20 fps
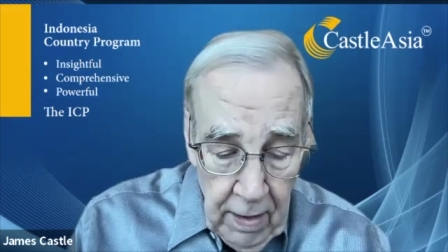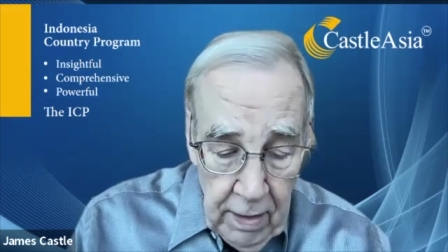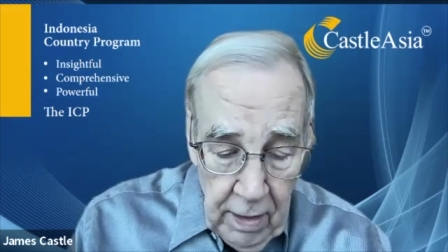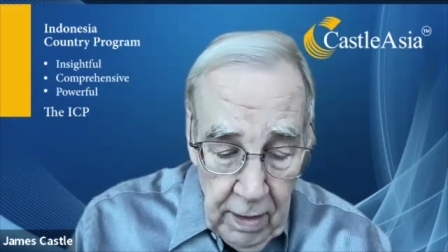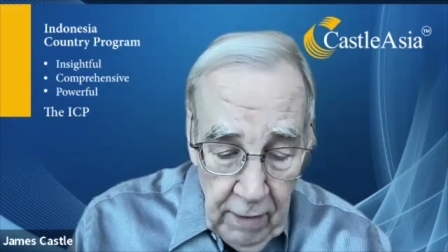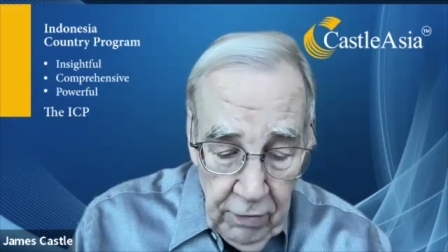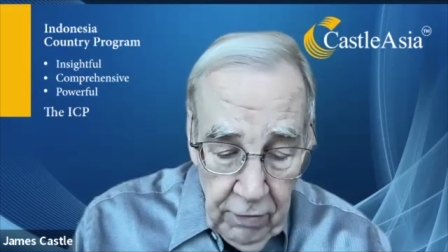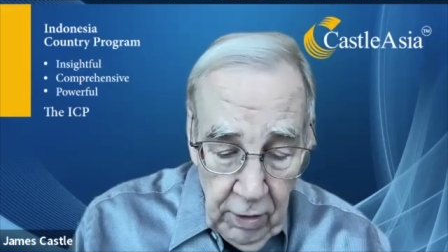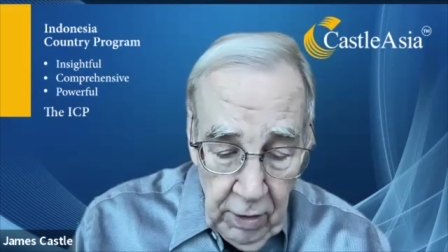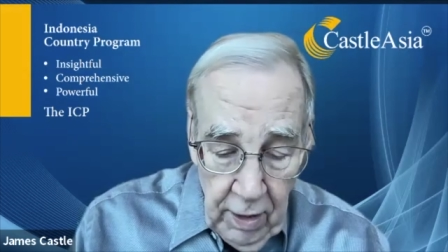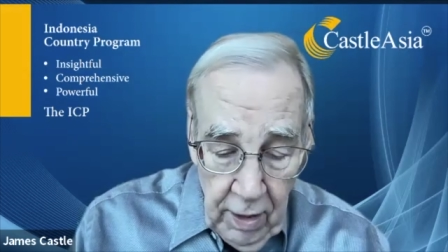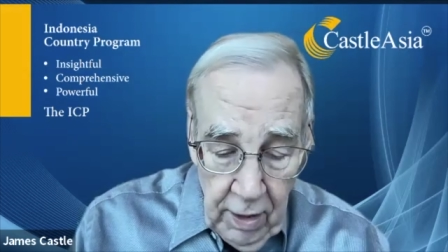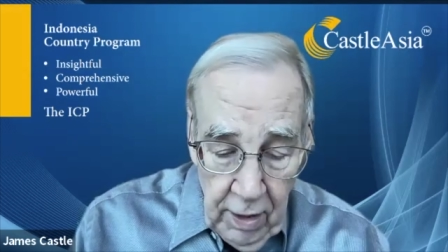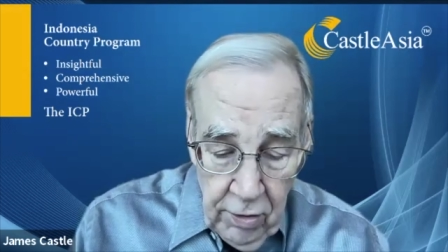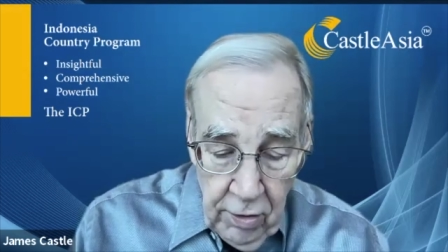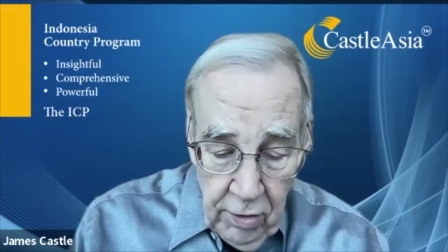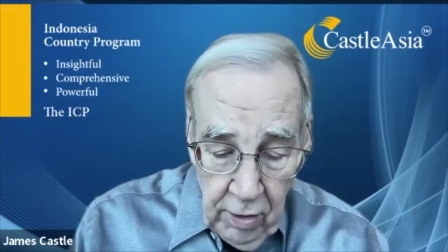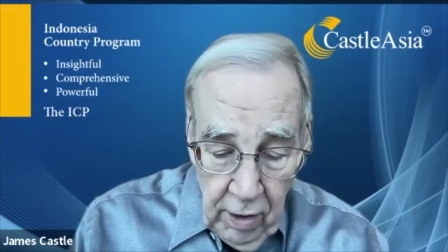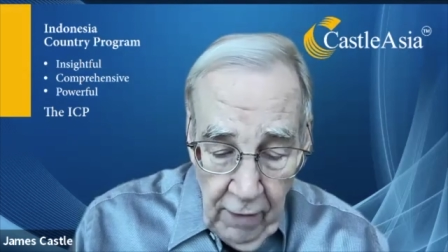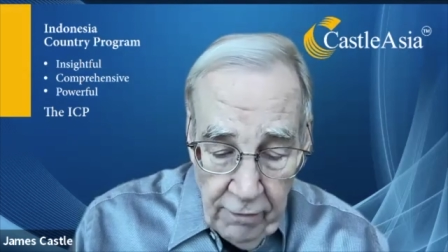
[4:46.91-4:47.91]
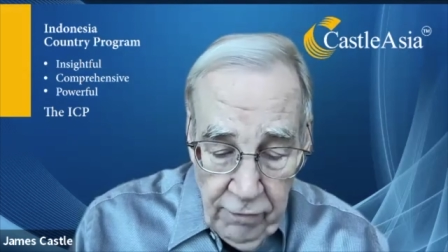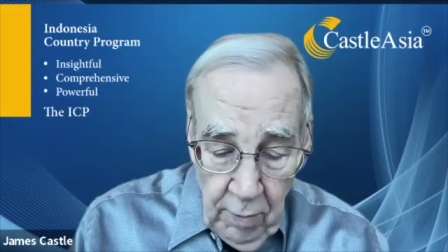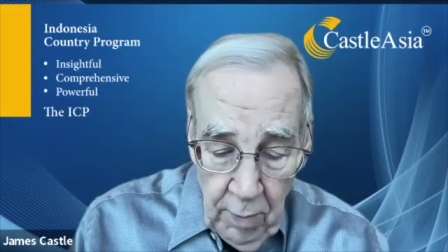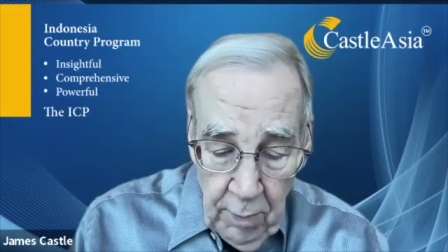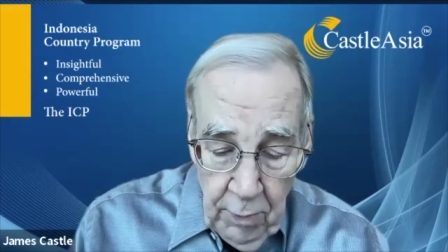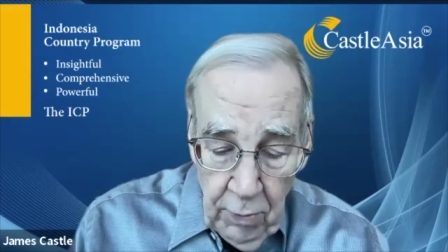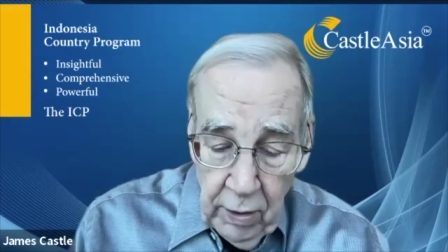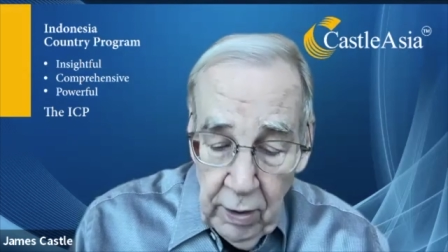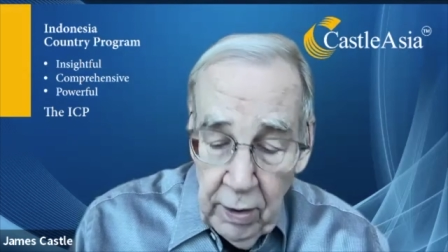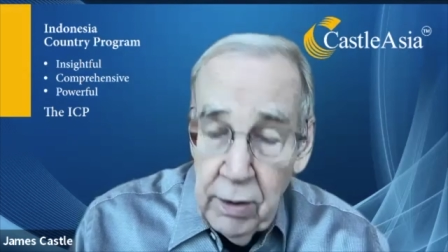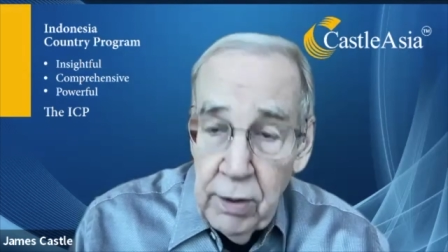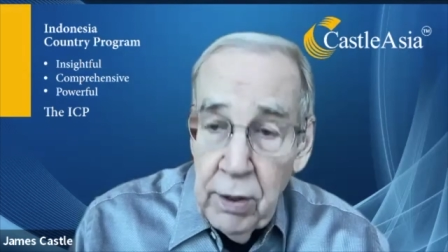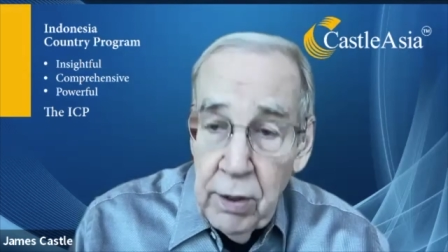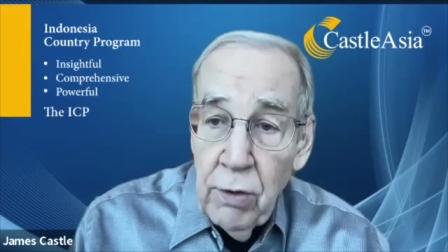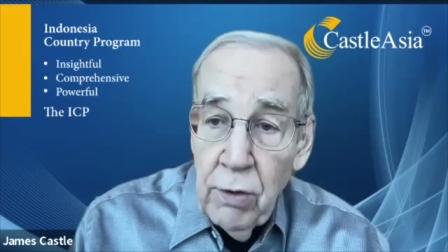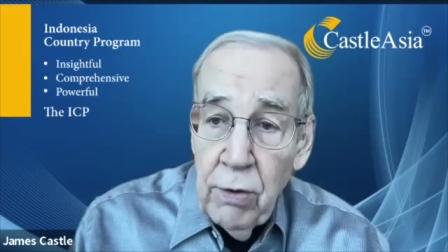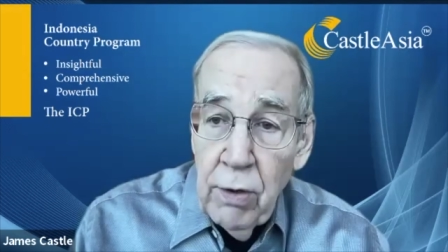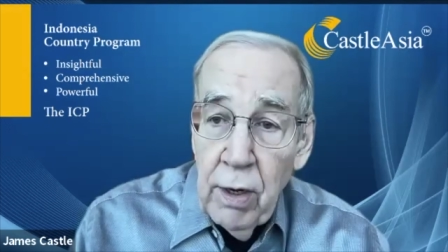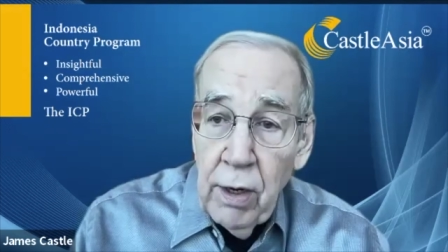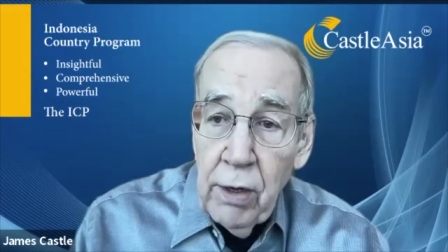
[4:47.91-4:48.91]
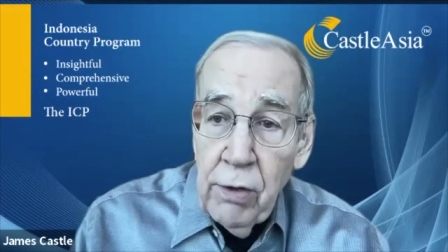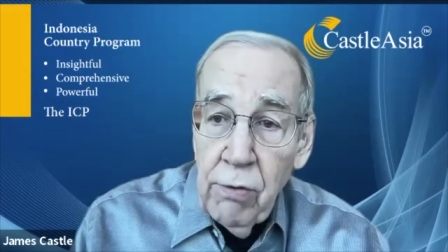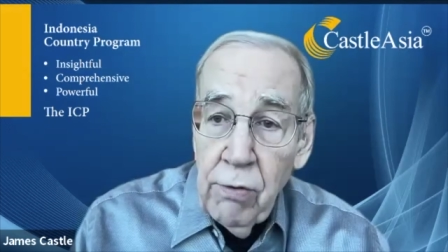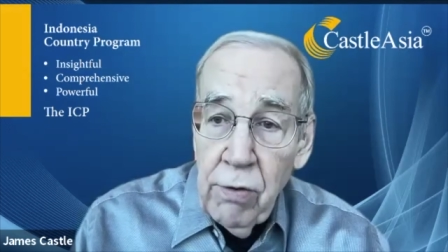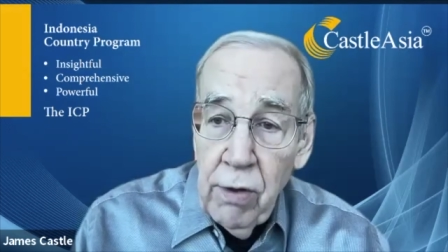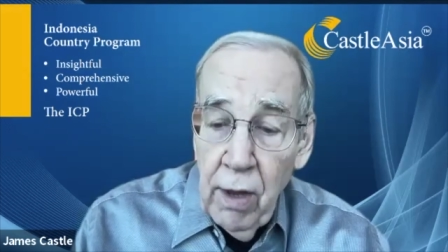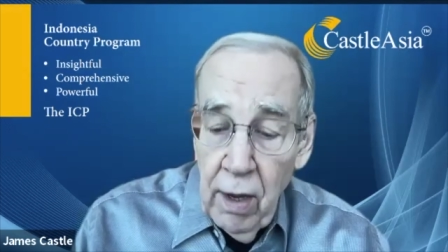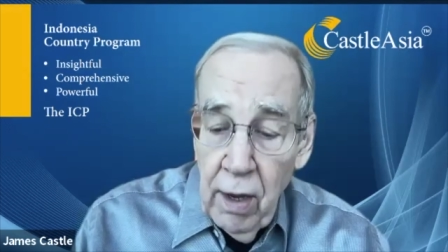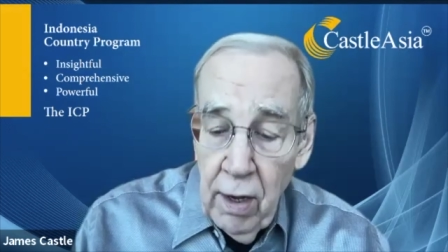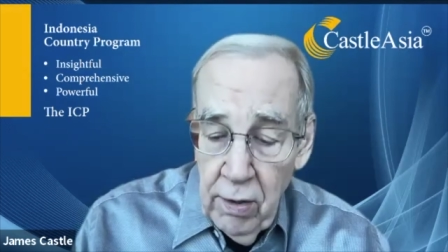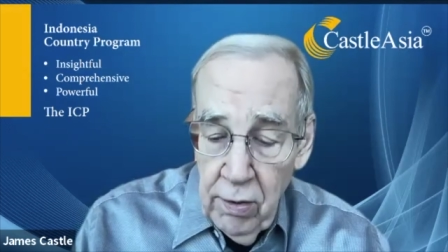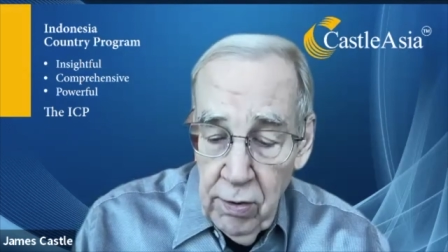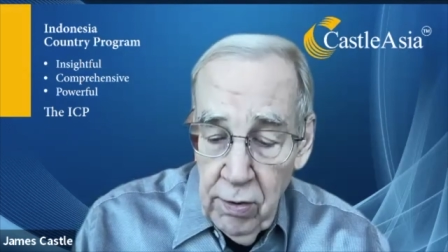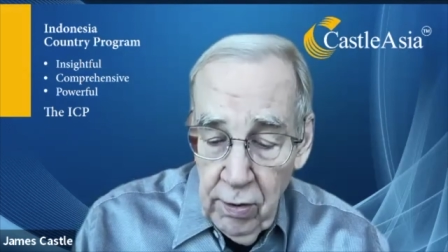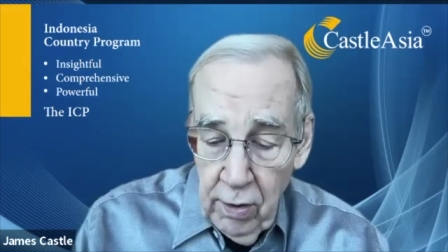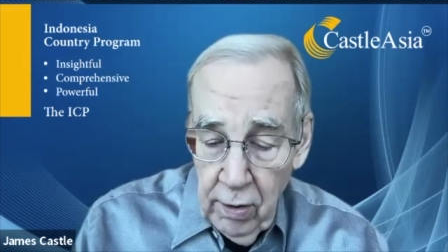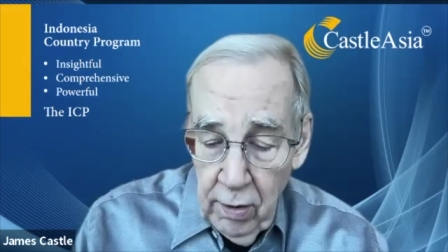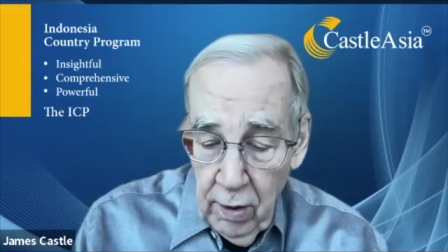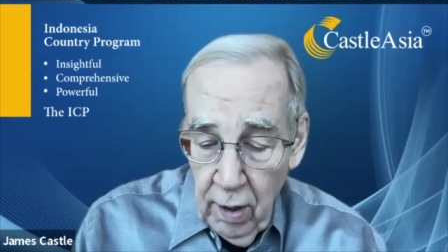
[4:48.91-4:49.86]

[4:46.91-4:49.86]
Nevertheless, the government will continue to exercise